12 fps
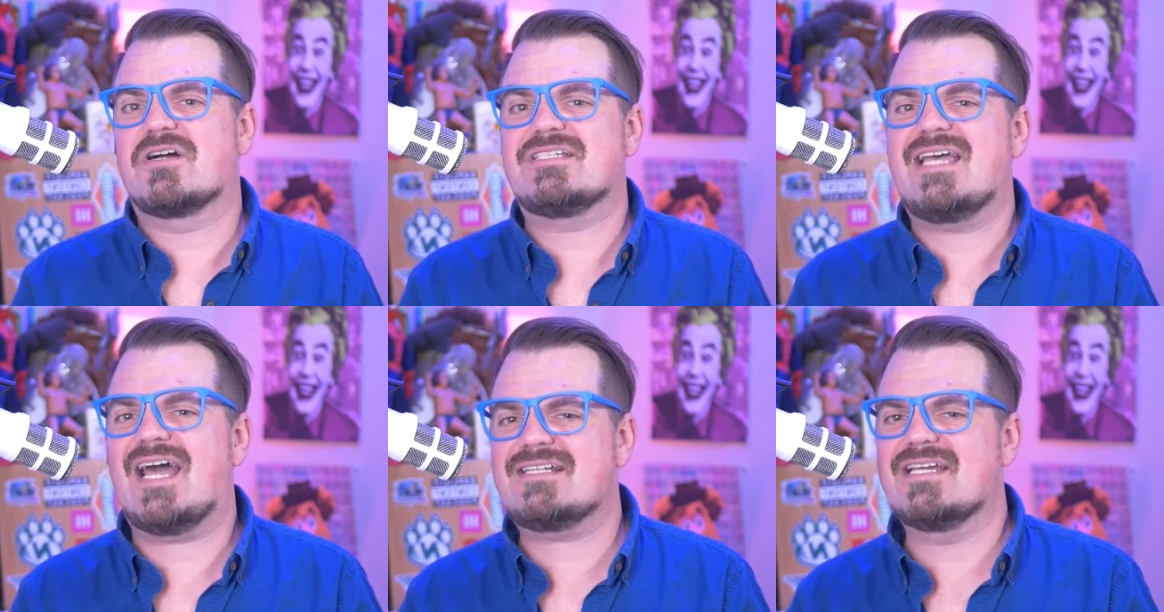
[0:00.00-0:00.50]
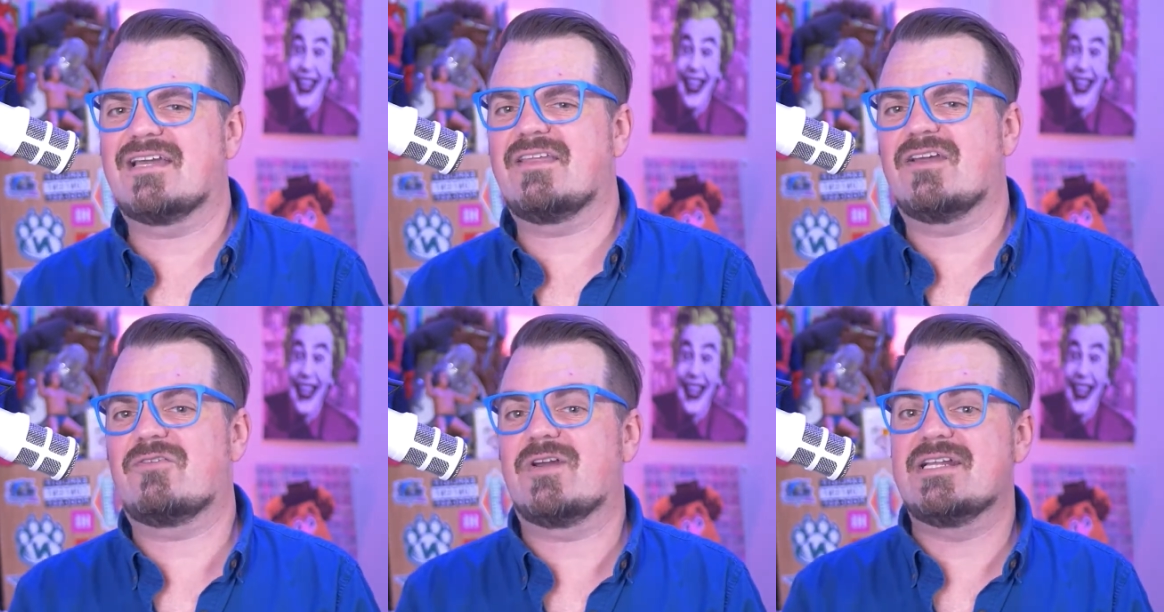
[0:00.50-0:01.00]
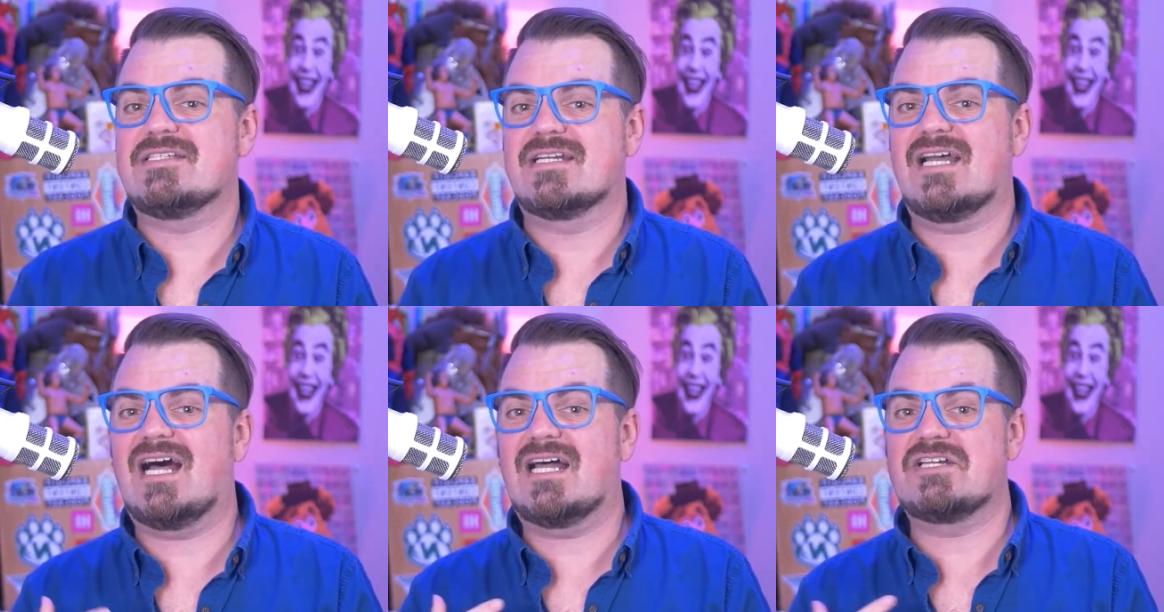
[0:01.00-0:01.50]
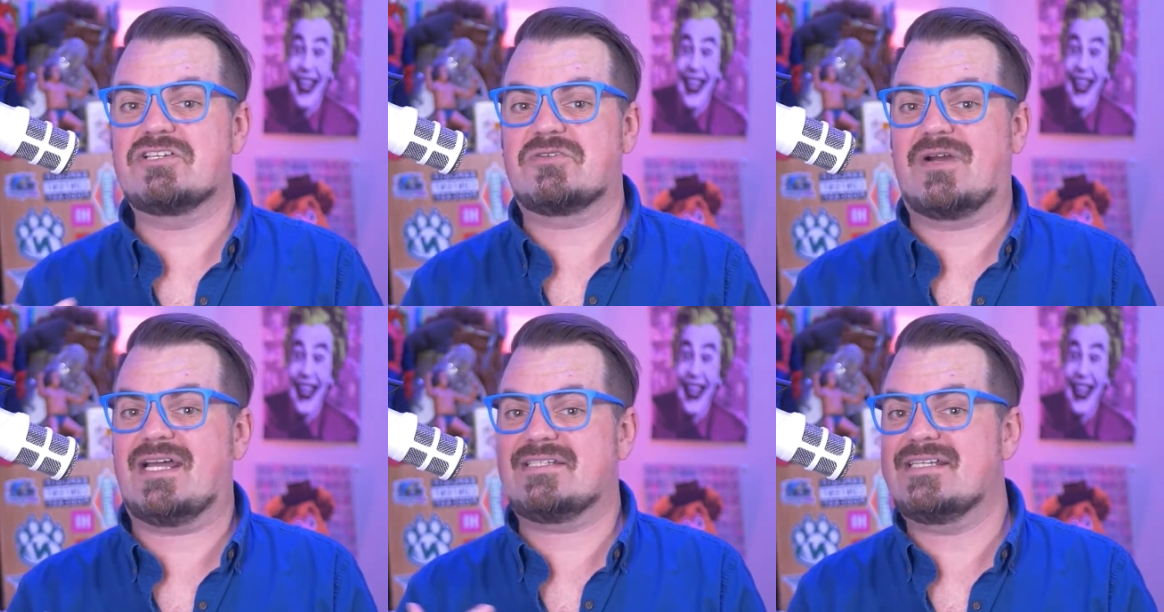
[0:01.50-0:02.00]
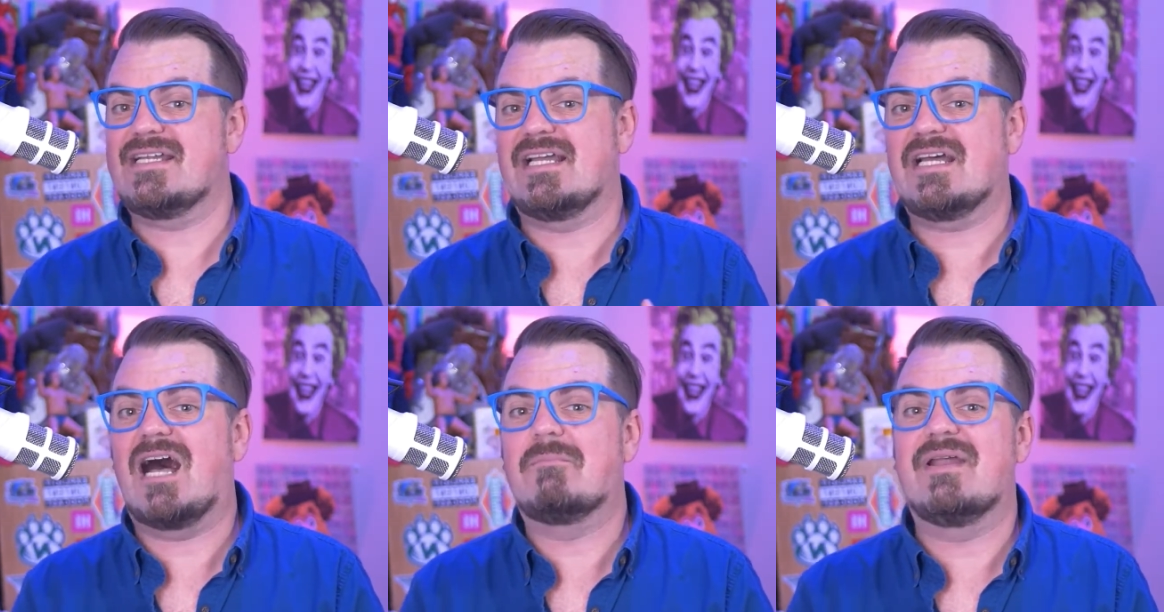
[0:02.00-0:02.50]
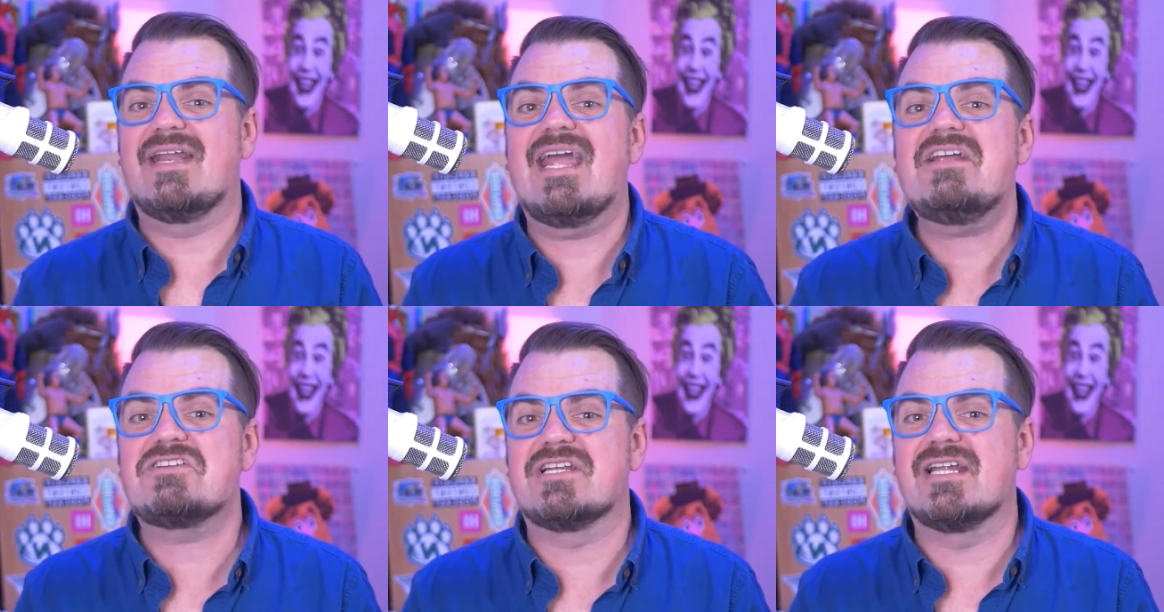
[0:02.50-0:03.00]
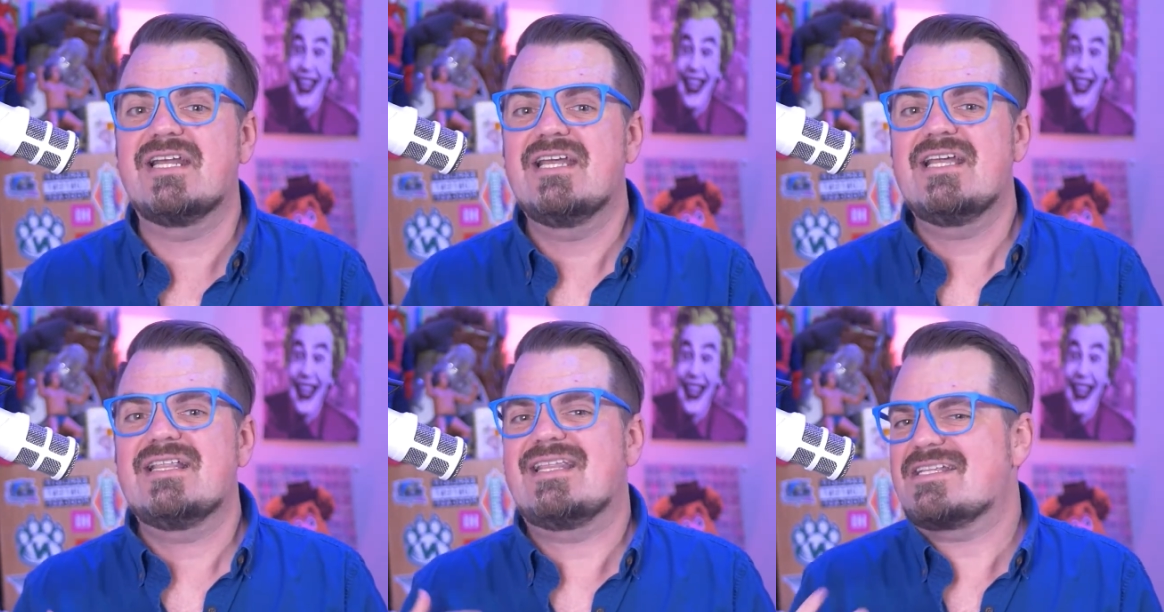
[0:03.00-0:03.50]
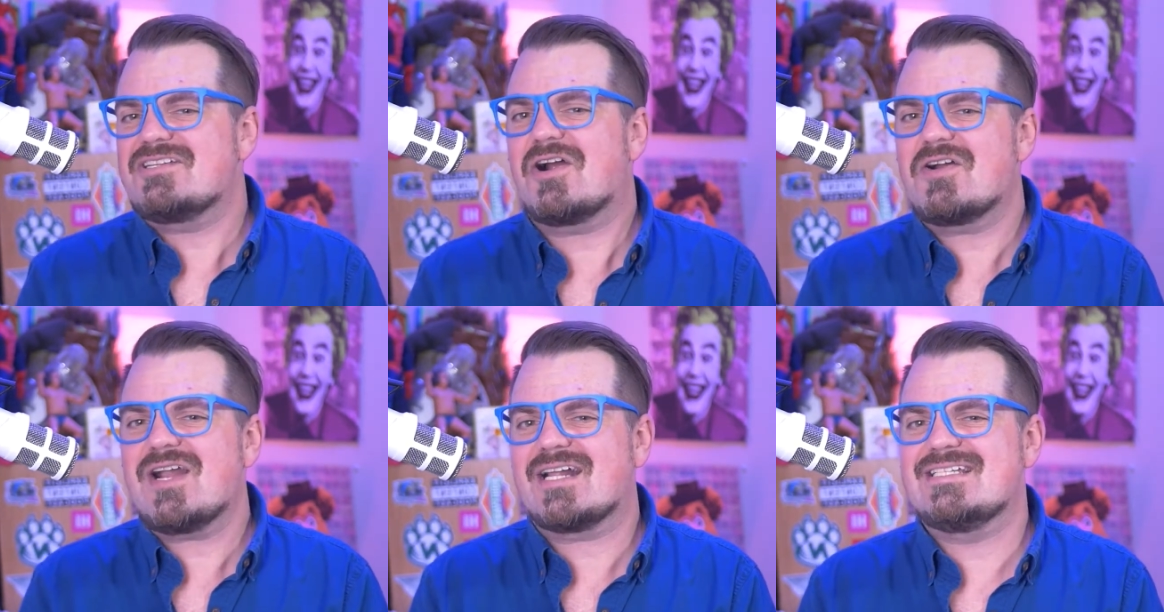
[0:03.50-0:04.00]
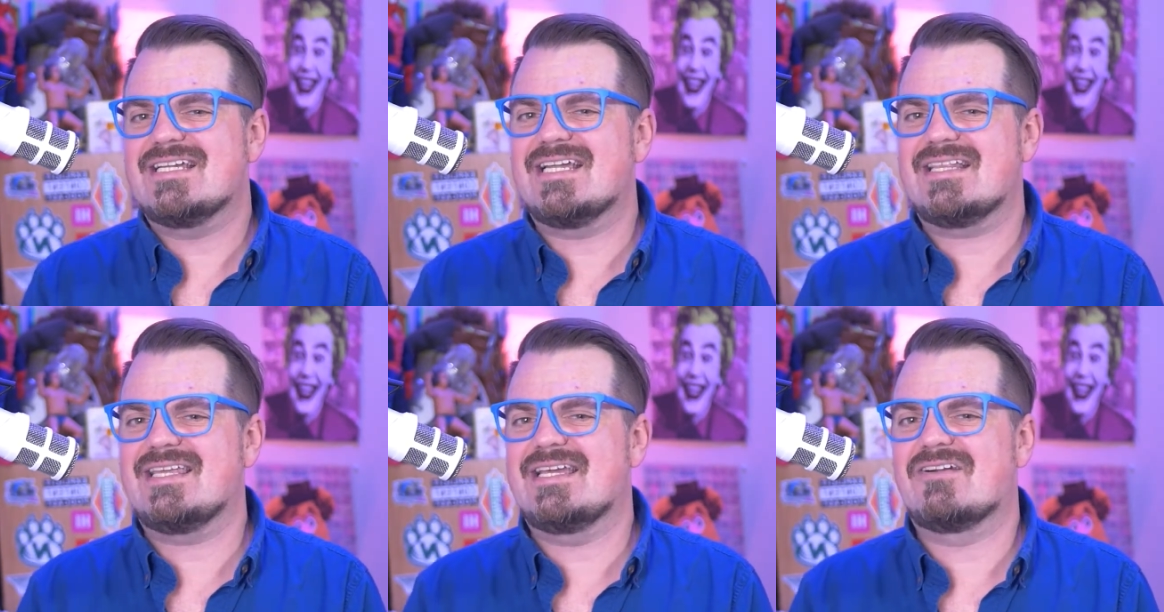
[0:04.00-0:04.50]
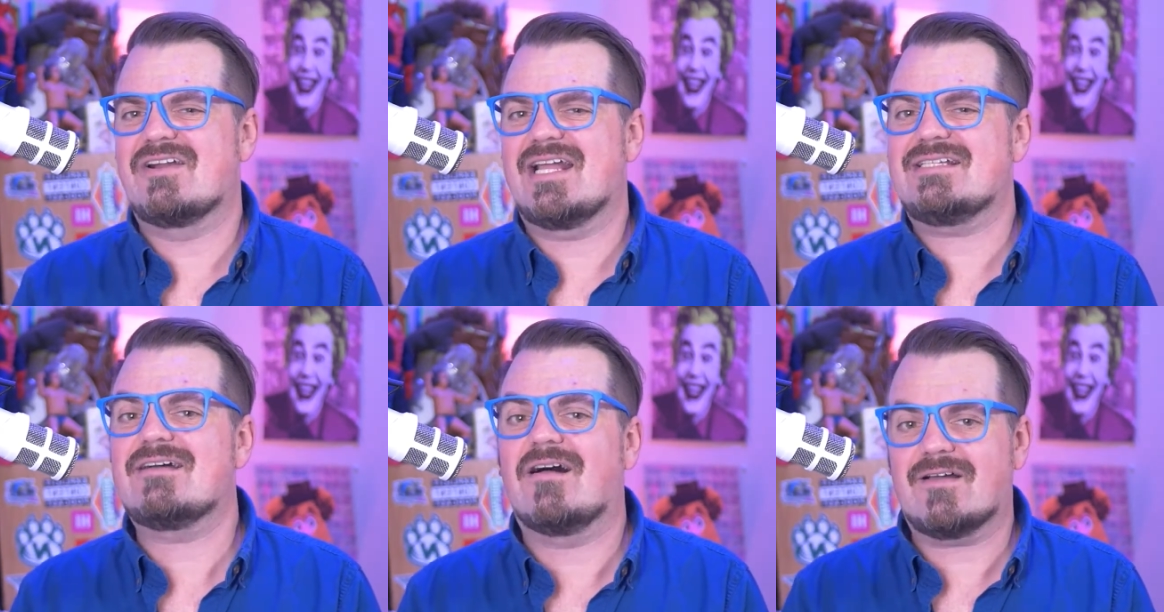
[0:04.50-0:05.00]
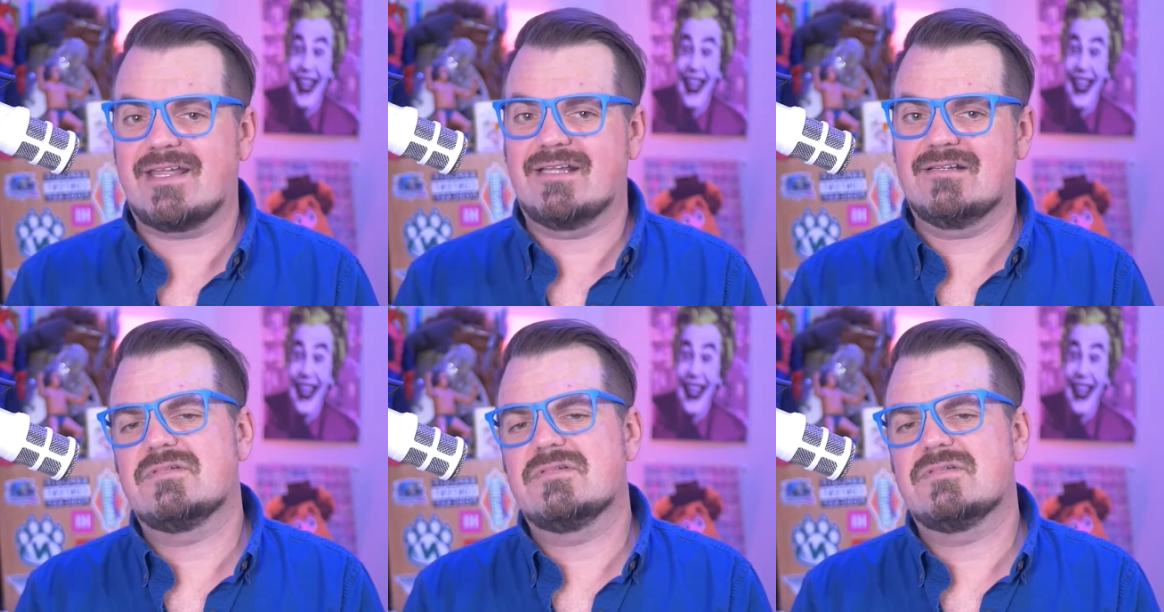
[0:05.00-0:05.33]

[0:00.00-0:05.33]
Speaker 1: tactic that creates a contrasting combination that's hard not to get the internet talking.